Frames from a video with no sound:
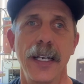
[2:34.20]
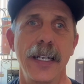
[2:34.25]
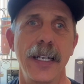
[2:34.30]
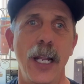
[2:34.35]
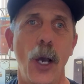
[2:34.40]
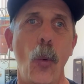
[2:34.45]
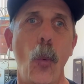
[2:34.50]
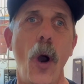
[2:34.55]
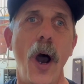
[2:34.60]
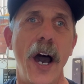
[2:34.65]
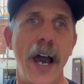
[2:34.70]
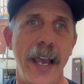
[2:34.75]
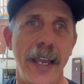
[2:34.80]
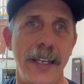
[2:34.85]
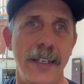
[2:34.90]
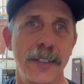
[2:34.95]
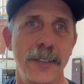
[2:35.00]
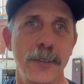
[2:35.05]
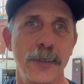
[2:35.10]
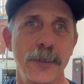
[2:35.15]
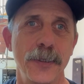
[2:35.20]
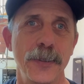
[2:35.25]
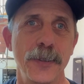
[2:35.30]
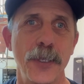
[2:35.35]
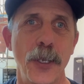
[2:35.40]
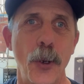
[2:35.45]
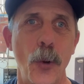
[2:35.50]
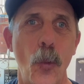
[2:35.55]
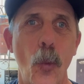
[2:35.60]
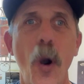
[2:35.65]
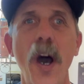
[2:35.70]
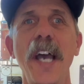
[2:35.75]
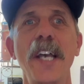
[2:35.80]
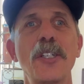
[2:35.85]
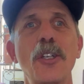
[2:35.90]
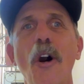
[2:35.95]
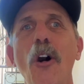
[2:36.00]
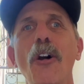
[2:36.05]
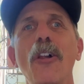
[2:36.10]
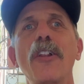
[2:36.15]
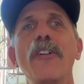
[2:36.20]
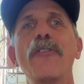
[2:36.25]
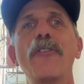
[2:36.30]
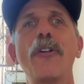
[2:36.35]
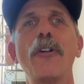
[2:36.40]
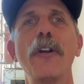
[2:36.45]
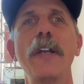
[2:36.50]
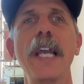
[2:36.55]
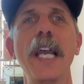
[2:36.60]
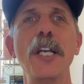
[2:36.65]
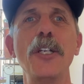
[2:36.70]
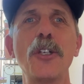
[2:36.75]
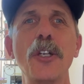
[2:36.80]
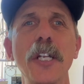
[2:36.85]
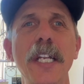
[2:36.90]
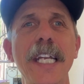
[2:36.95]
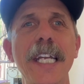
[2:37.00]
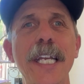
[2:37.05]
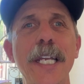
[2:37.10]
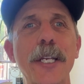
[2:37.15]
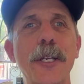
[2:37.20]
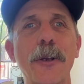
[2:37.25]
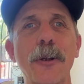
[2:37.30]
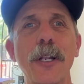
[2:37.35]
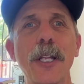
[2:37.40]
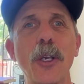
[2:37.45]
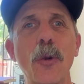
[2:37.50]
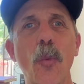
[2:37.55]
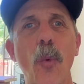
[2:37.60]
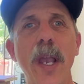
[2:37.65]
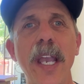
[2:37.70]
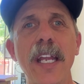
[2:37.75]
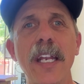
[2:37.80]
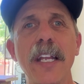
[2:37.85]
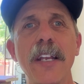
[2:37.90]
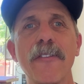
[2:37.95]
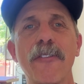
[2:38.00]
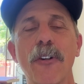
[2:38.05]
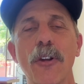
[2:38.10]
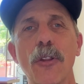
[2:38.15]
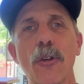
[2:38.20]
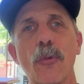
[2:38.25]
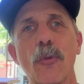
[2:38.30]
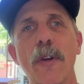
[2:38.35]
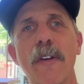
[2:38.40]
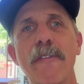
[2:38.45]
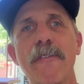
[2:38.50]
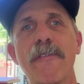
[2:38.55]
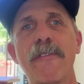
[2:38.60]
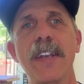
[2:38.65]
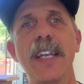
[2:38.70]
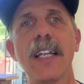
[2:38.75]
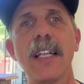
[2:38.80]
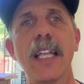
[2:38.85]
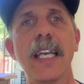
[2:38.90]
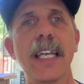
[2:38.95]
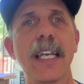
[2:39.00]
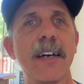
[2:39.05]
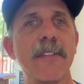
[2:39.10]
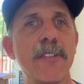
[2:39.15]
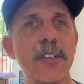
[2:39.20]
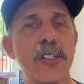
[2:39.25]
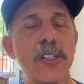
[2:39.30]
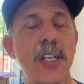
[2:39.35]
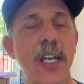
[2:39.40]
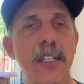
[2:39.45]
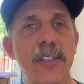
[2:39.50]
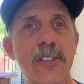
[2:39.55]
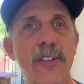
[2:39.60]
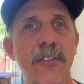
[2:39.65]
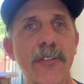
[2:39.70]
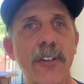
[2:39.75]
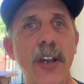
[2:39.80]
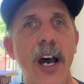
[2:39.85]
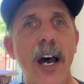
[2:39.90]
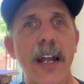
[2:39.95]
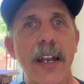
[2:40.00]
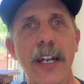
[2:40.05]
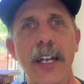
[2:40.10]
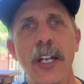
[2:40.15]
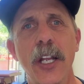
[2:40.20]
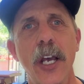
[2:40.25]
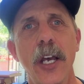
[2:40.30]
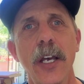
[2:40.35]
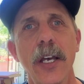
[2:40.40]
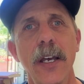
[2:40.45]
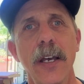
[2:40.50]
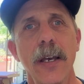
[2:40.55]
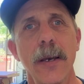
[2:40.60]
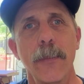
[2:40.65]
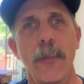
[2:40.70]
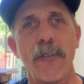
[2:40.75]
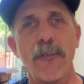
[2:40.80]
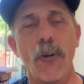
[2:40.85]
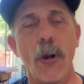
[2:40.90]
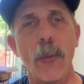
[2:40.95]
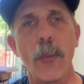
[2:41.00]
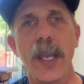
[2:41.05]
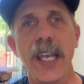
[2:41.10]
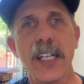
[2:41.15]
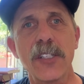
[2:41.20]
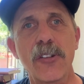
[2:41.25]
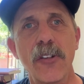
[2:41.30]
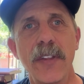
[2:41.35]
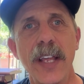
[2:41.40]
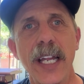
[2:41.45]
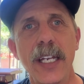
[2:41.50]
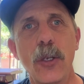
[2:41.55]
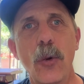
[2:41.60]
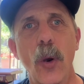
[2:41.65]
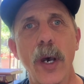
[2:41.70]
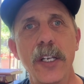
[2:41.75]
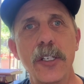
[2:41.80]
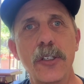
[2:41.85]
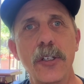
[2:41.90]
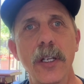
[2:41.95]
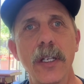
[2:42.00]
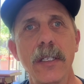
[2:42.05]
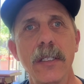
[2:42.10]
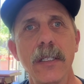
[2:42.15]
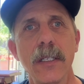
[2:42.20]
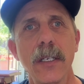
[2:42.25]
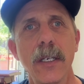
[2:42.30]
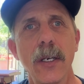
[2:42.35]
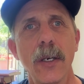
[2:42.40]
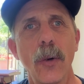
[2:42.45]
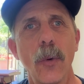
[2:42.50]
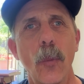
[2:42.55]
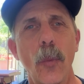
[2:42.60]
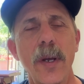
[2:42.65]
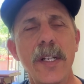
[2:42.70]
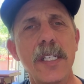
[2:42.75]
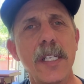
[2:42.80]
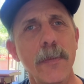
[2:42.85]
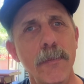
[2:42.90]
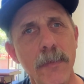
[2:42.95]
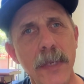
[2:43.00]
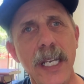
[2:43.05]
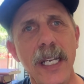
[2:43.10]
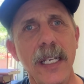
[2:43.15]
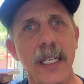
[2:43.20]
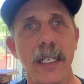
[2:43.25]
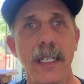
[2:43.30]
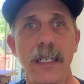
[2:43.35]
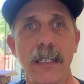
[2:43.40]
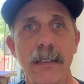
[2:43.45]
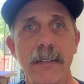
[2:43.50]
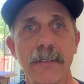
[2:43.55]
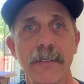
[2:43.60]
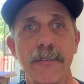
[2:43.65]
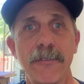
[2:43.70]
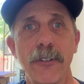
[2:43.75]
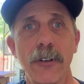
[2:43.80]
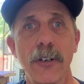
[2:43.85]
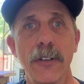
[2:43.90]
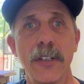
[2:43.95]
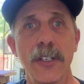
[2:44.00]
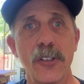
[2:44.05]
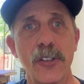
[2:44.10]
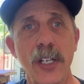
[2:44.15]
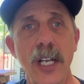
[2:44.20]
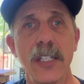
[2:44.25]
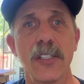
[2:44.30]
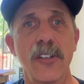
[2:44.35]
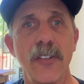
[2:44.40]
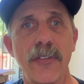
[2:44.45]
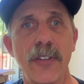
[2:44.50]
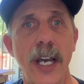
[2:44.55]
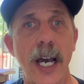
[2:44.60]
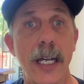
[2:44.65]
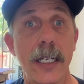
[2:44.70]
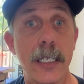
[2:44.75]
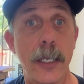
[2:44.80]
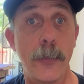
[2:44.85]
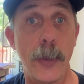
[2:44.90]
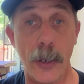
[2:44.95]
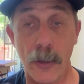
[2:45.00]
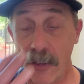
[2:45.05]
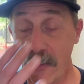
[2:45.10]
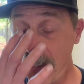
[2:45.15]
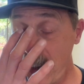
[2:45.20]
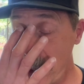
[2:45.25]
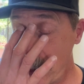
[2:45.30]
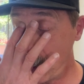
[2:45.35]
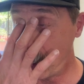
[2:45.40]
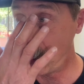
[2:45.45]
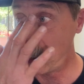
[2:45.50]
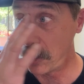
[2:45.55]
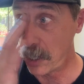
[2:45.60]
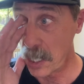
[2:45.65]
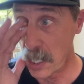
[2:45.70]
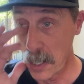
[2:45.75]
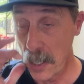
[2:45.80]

Now why? Why is all of creation eagerly waiting for the revealing of the sons of God? And before we answer that question, what does it mean for the sons of God to be revealed?